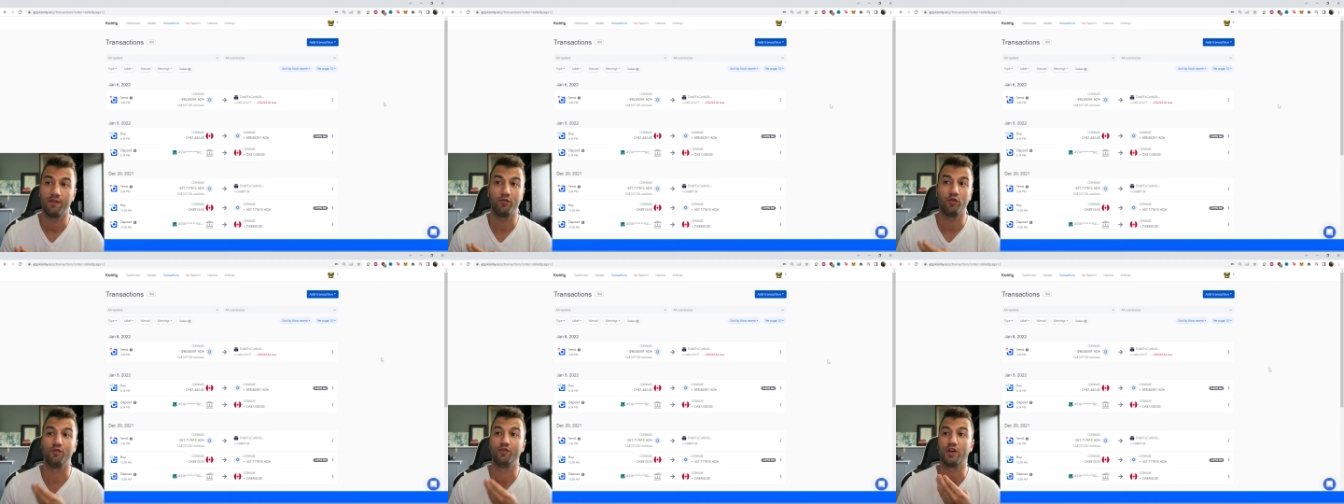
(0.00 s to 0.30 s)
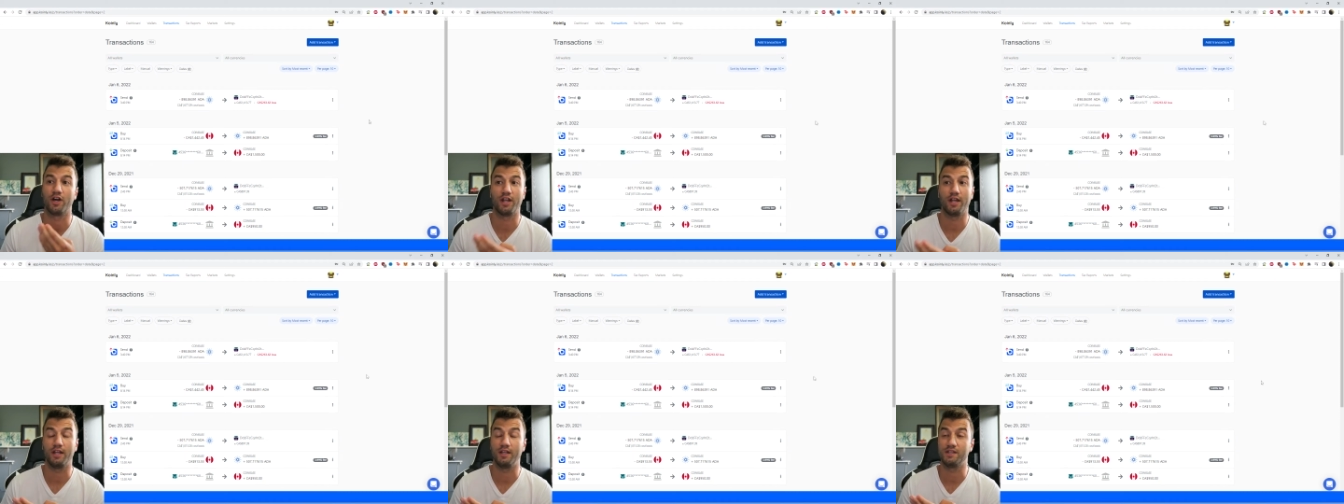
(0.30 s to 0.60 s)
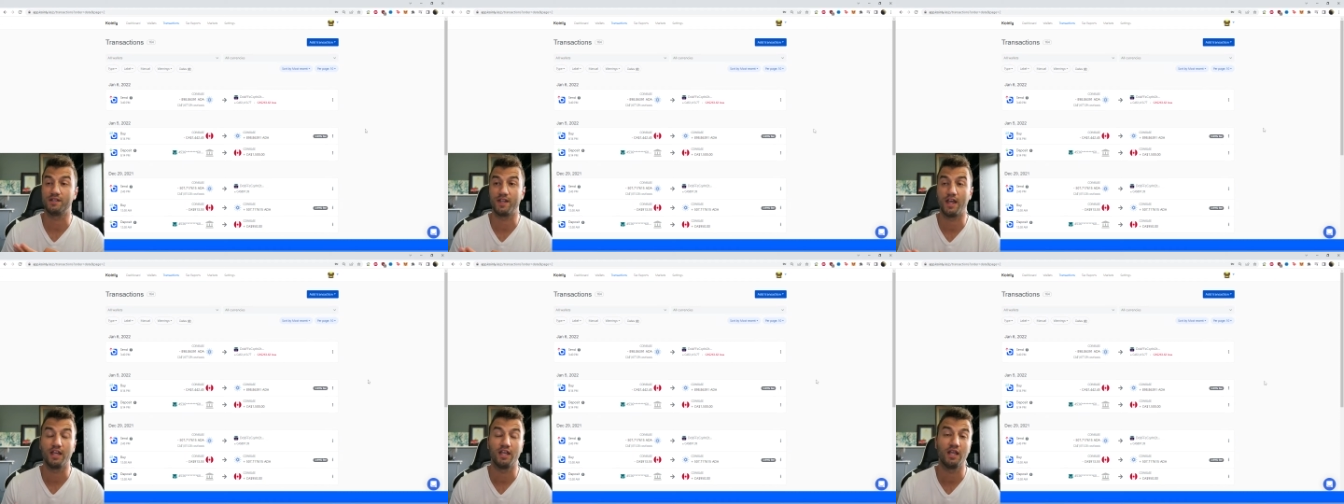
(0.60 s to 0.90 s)
If you've done any
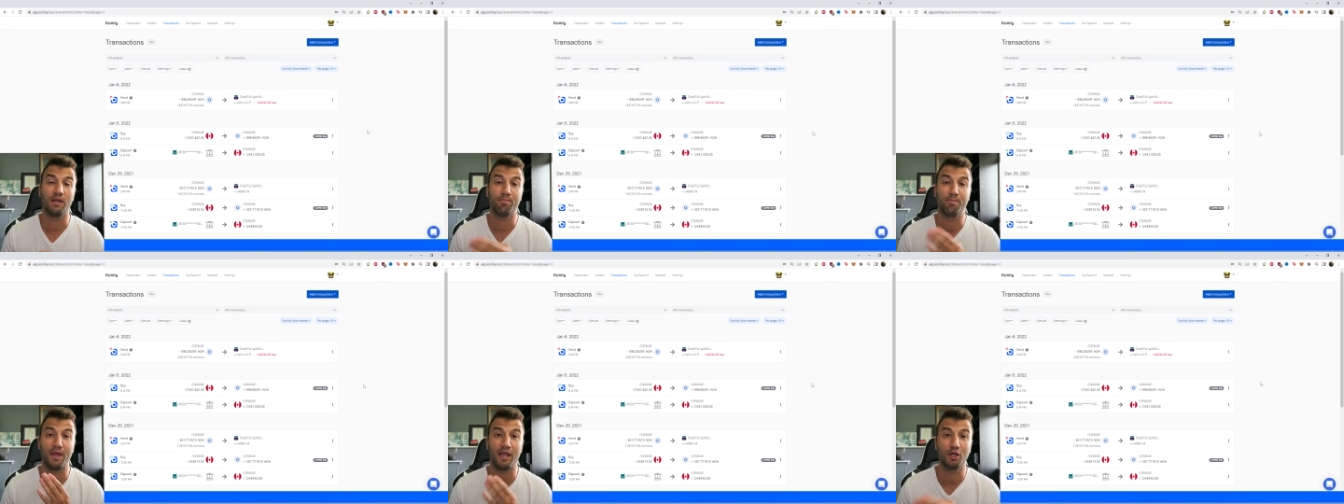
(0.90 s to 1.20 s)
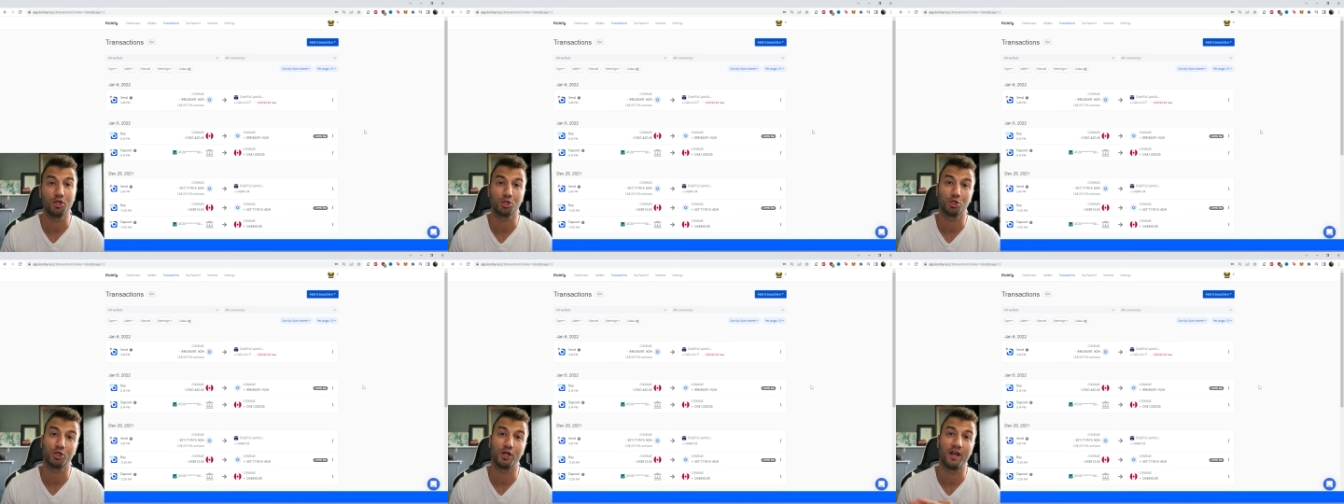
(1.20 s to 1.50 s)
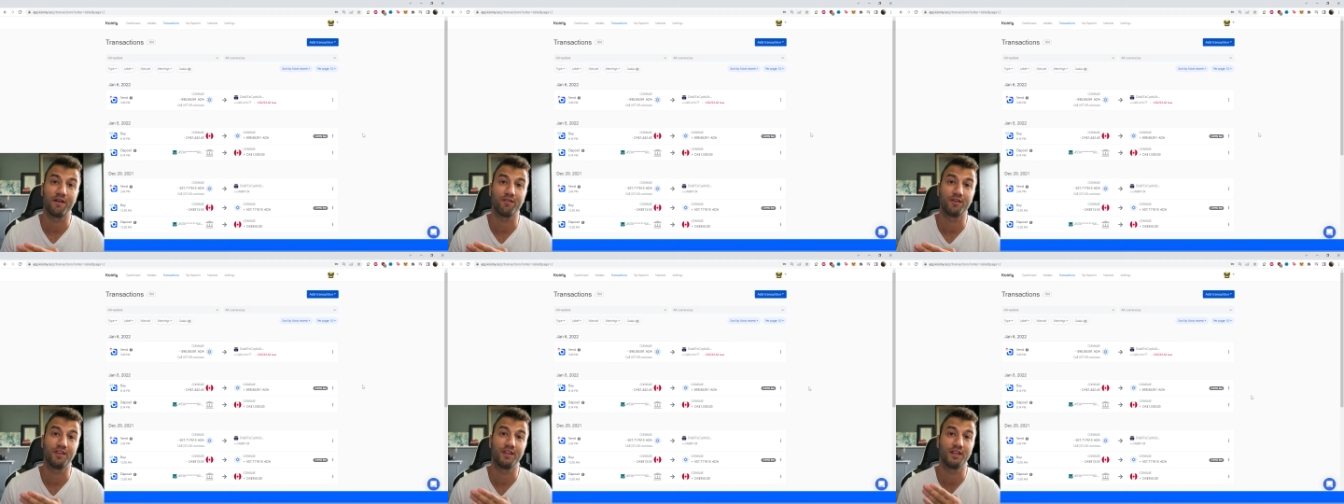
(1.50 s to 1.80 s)
staking, make sure
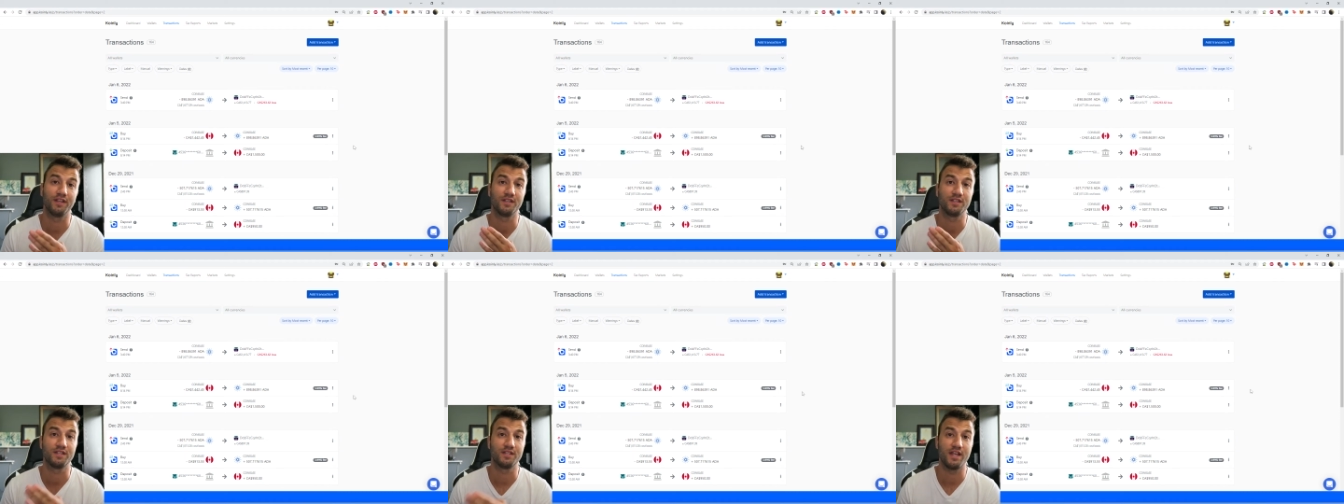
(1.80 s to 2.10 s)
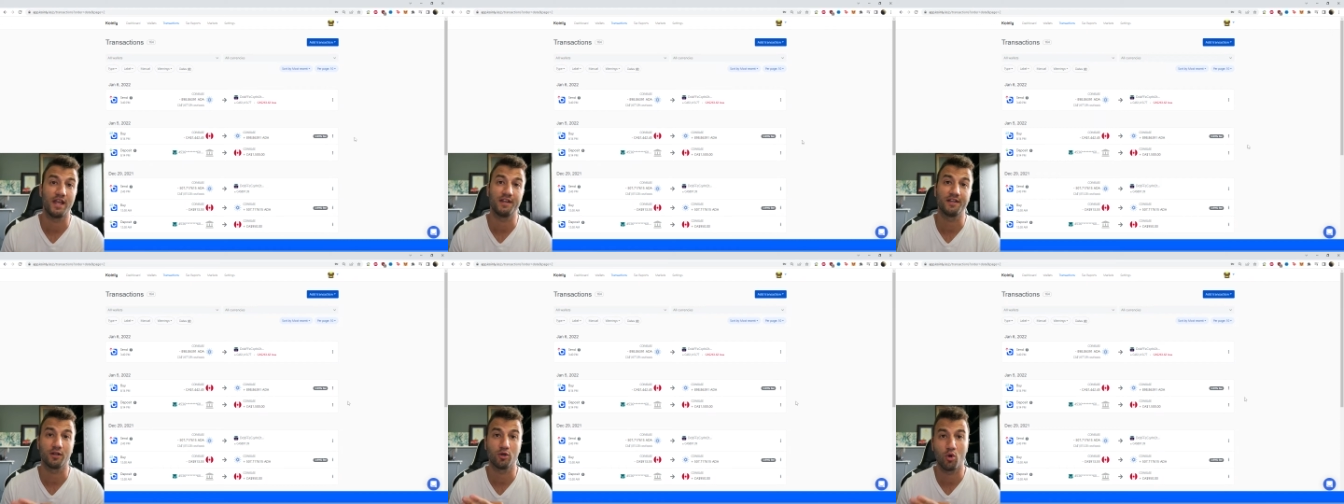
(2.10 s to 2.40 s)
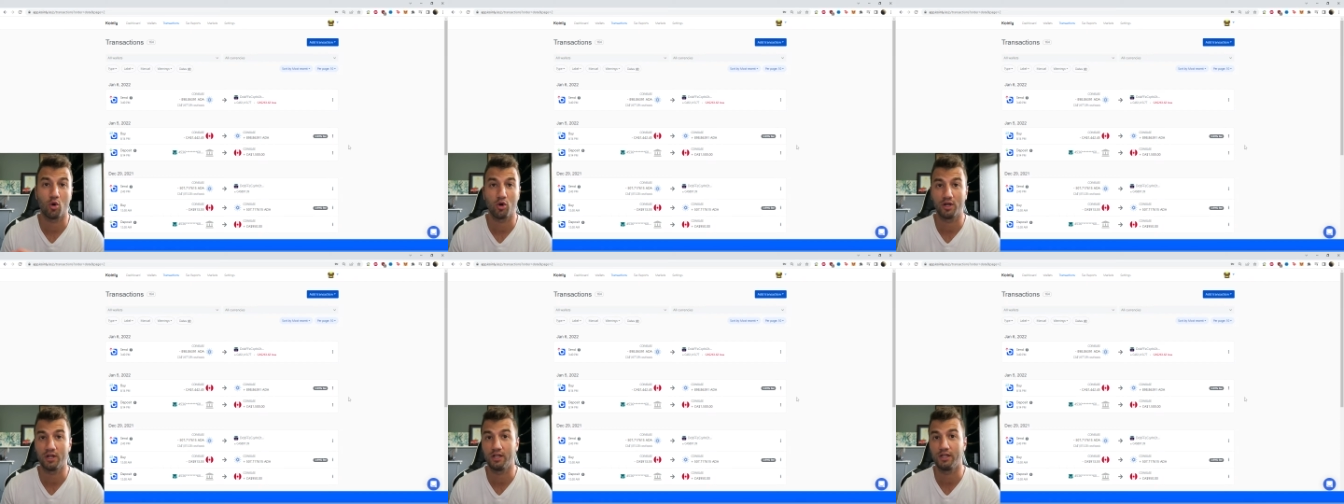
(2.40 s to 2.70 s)
everything is staked
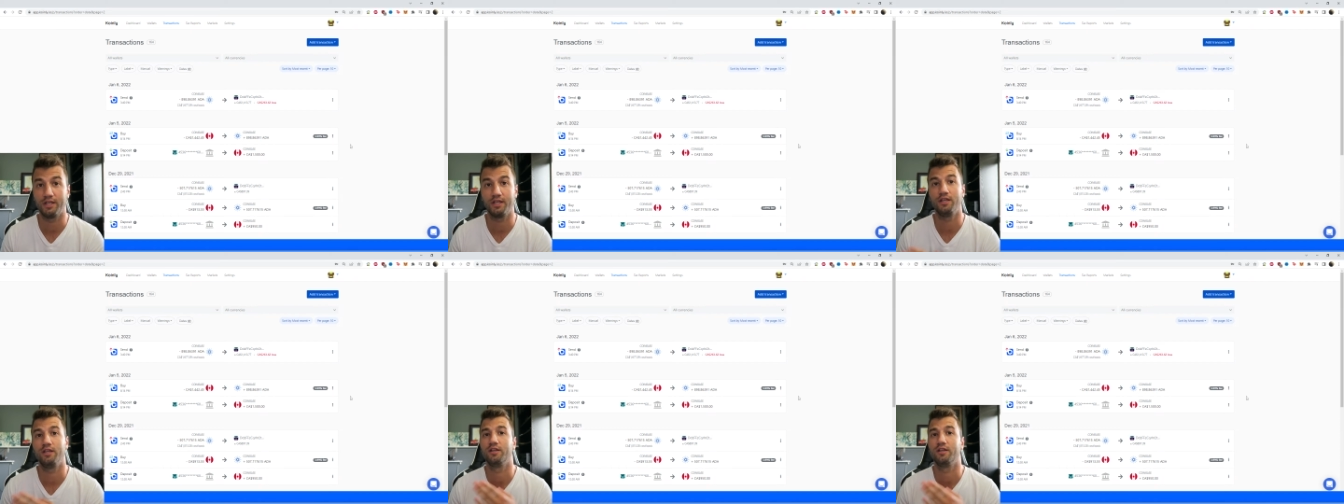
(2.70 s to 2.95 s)
accordingly,